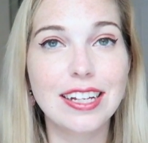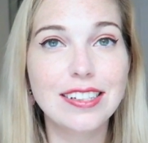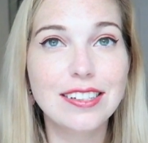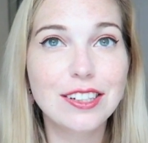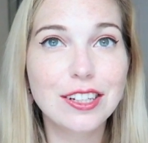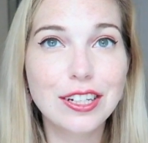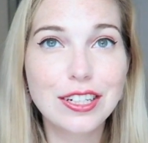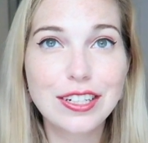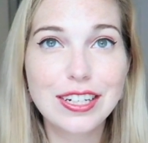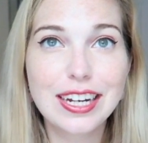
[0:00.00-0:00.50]

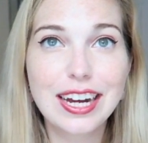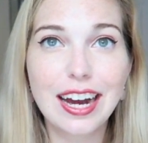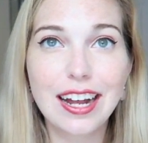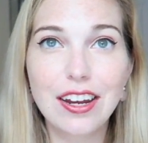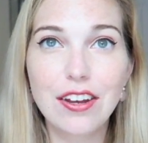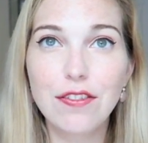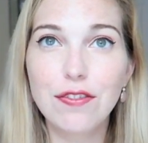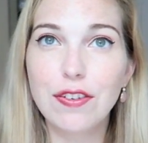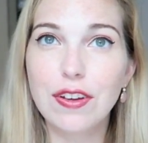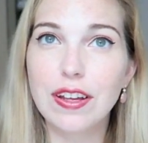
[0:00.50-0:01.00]
it's good to
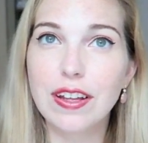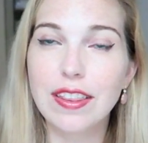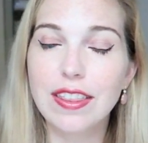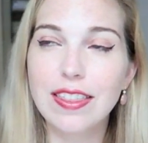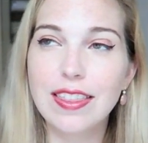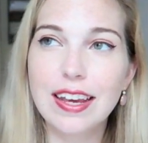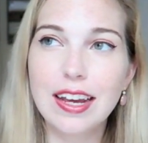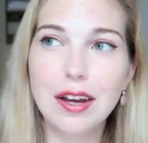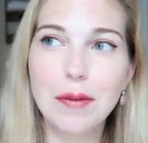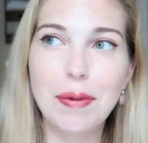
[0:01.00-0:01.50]
kind of
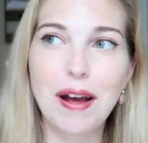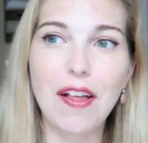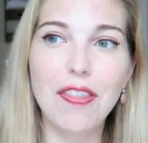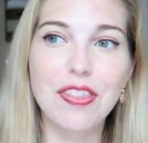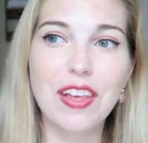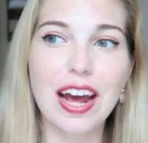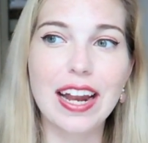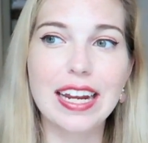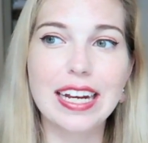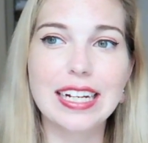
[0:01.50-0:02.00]
think
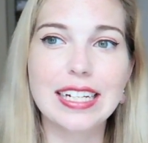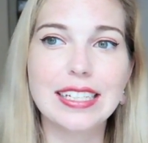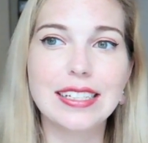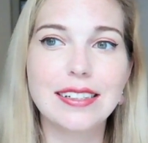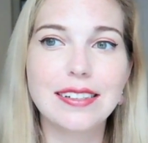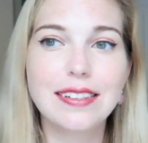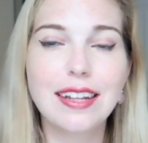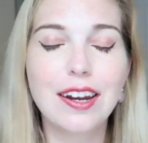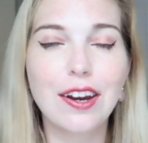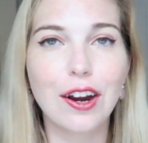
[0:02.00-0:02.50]
about that and
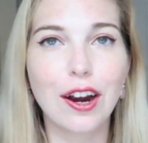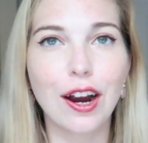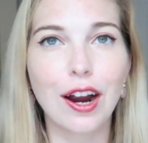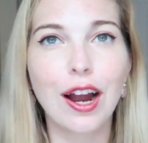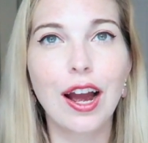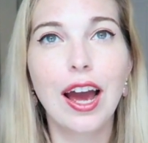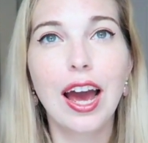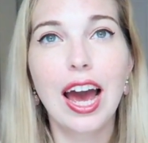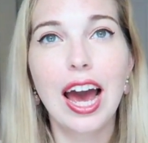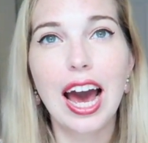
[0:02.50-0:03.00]

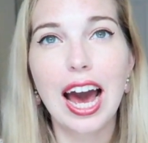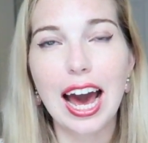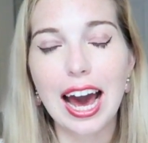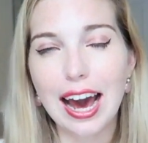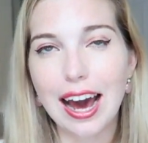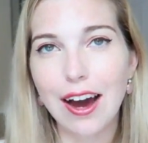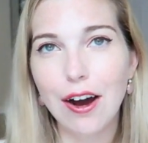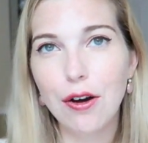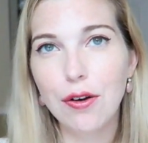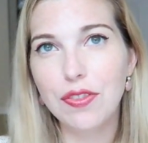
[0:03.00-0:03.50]
consider
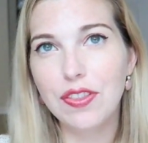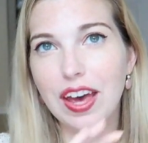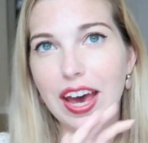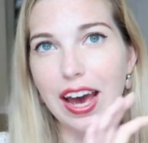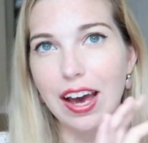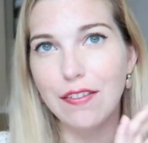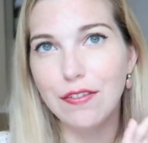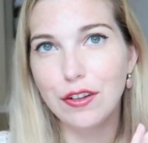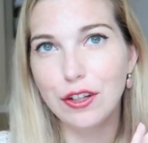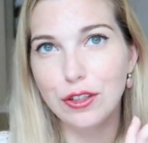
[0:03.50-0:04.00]
how
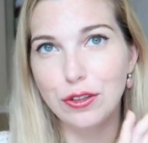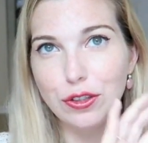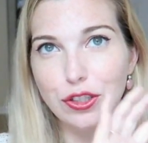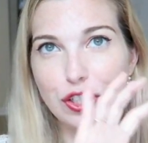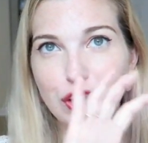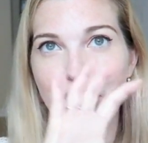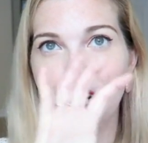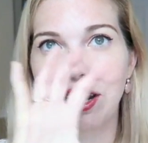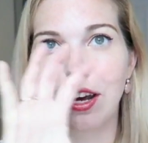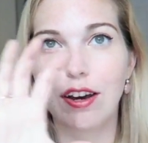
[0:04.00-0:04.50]
the
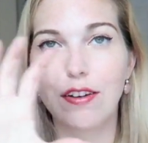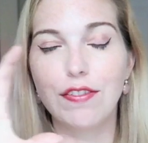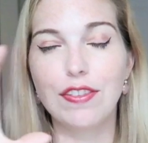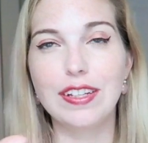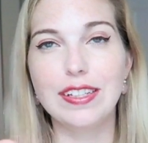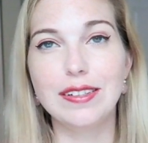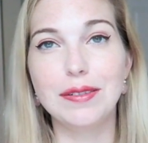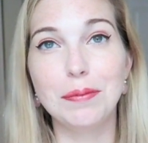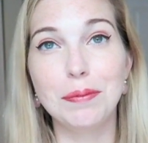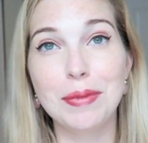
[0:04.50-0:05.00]
evolution of
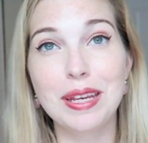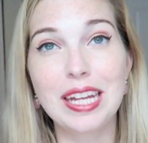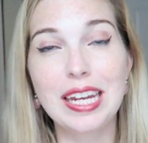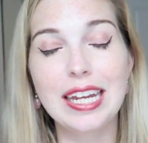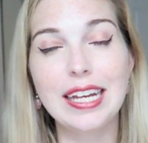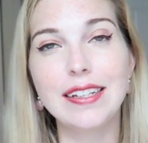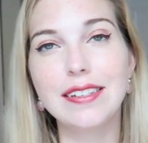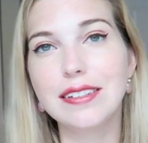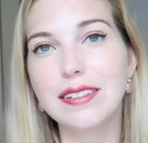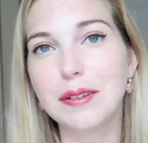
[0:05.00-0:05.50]
these
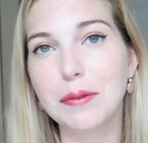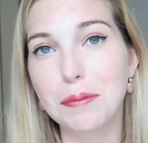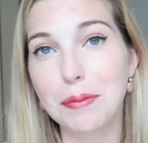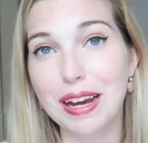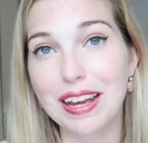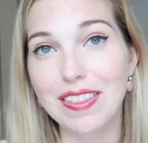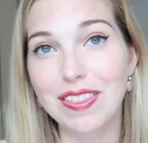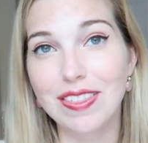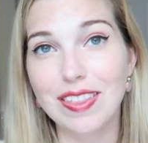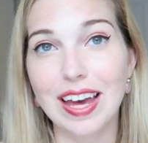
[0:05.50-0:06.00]
meanings
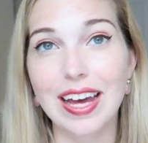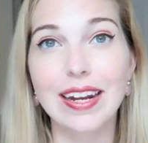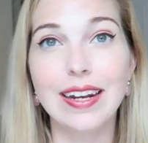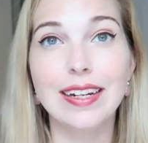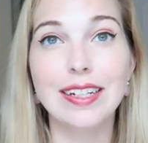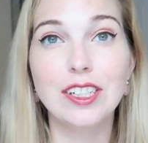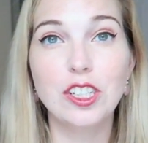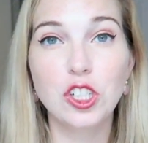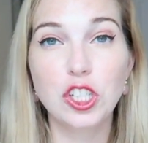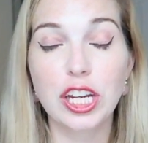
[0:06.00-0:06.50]
might
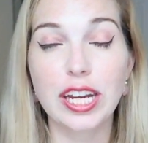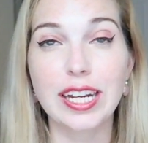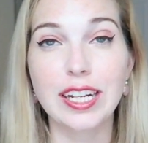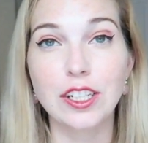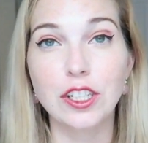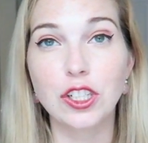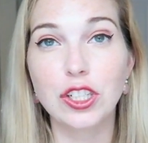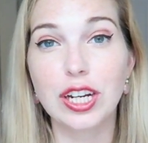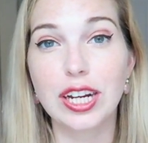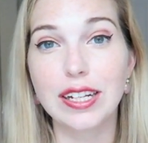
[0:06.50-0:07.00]
then
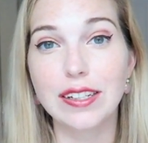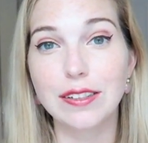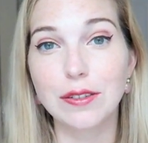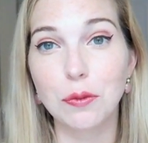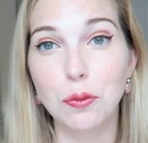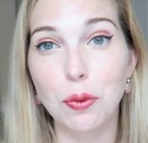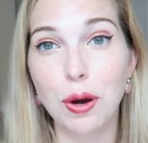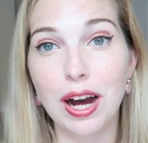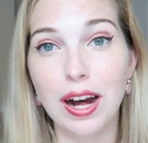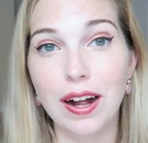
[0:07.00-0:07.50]
change as
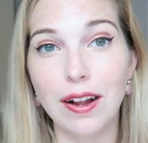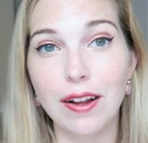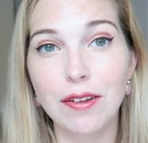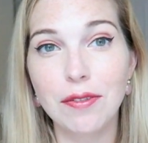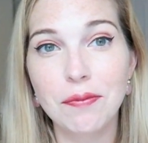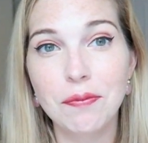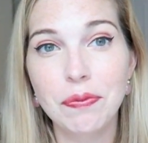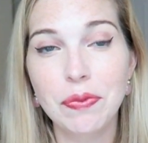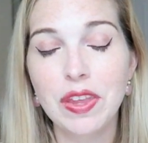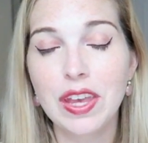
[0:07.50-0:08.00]

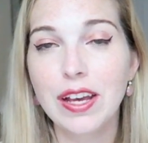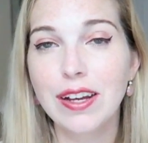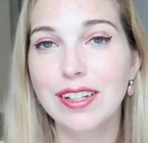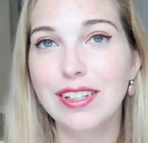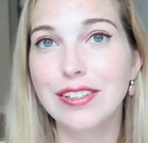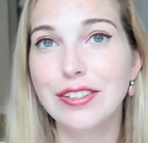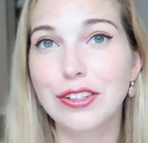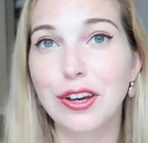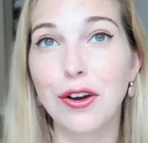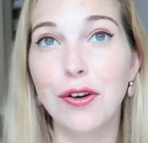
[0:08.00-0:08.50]
well.
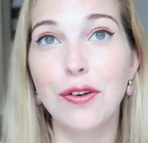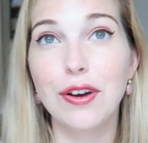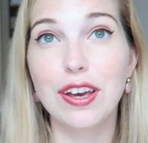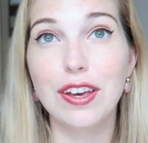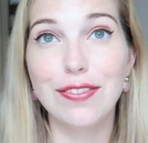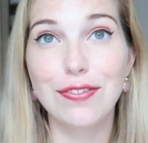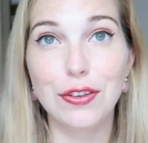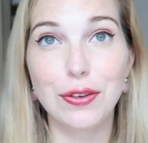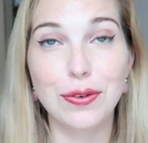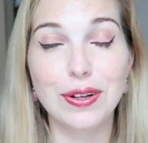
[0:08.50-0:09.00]
So
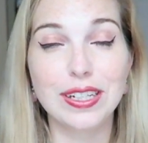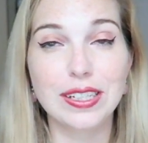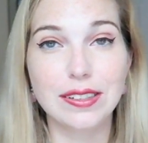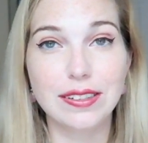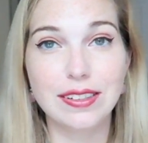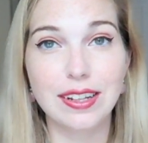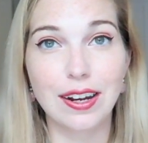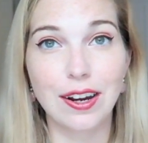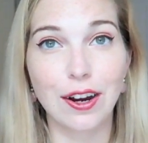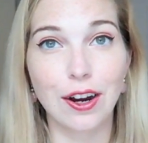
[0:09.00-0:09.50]
if you
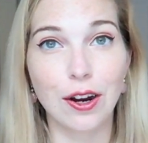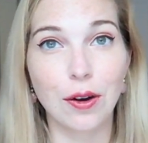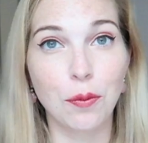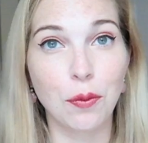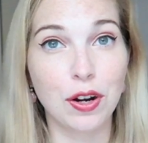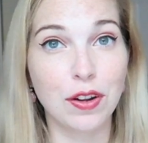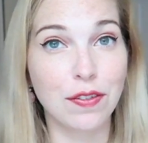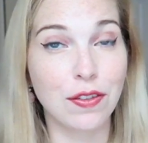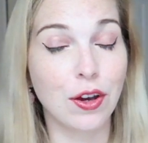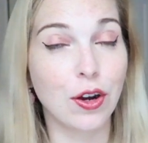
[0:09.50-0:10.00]
consider
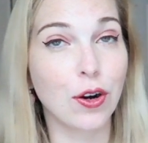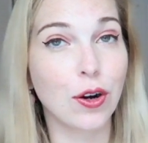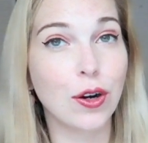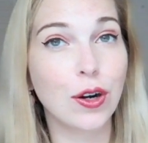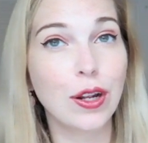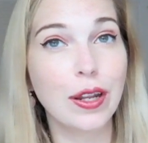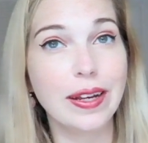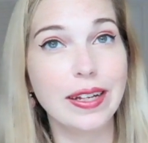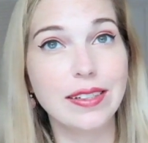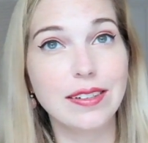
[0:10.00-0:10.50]
one of the
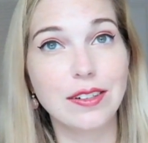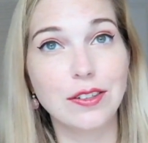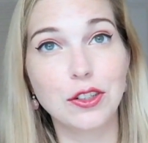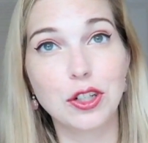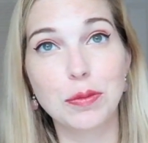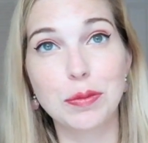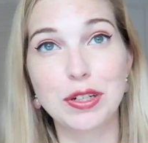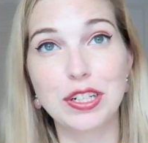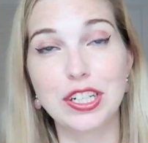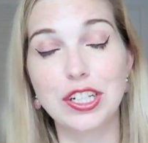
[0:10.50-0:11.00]
earliest
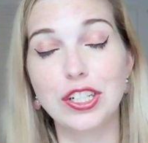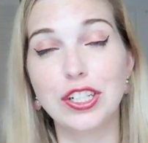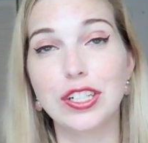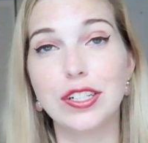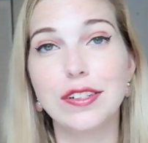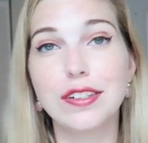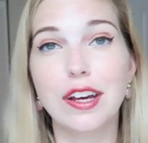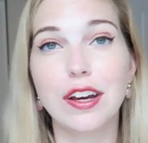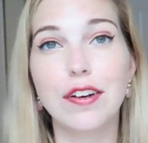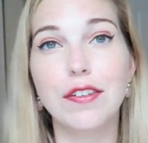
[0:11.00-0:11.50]

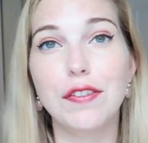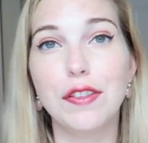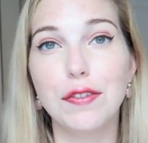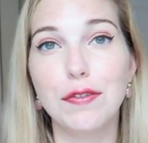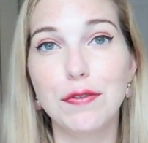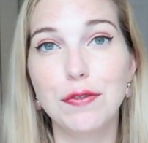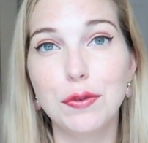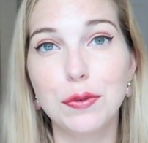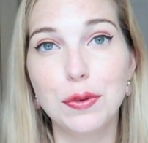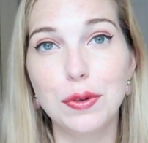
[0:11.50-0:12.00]
interpretations of the
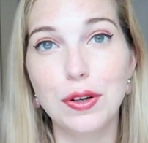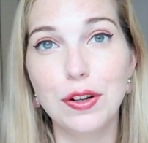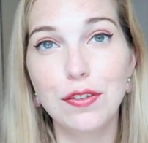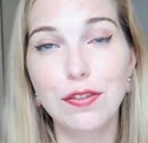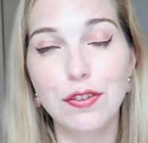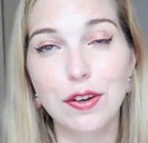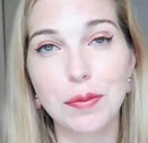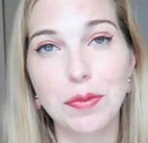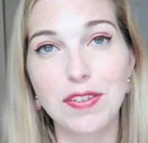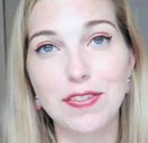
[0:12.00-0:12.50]

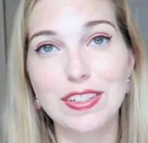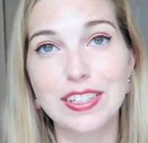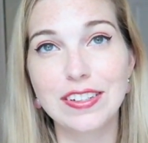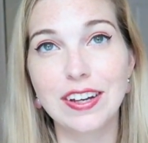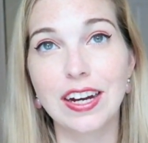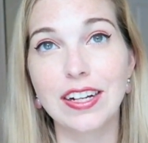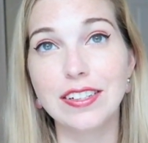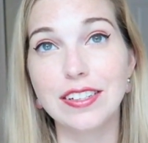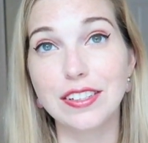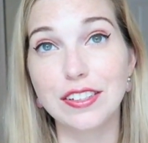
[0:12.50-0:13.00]
Fool from the
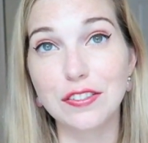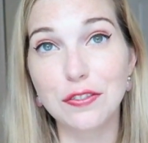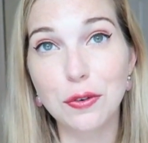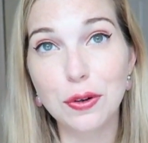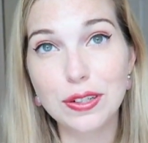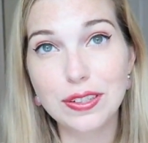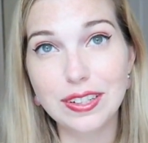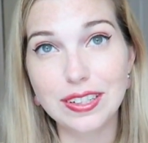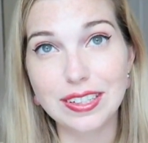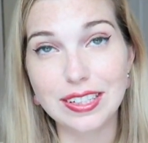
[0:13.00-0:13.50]
Visconti
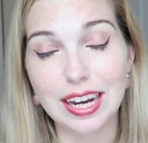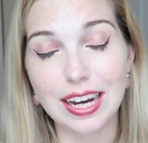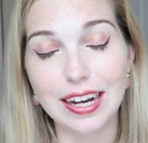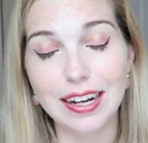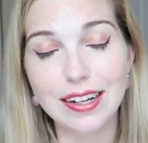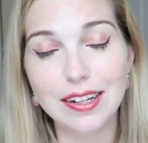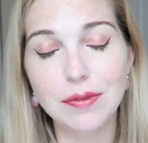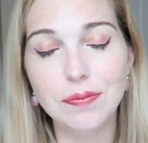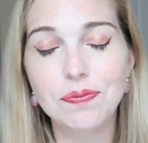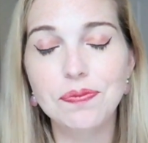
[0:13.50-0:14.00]
Sforza
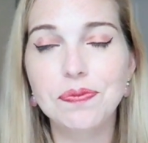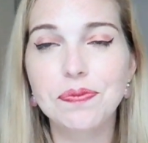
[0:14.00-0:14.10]
deck,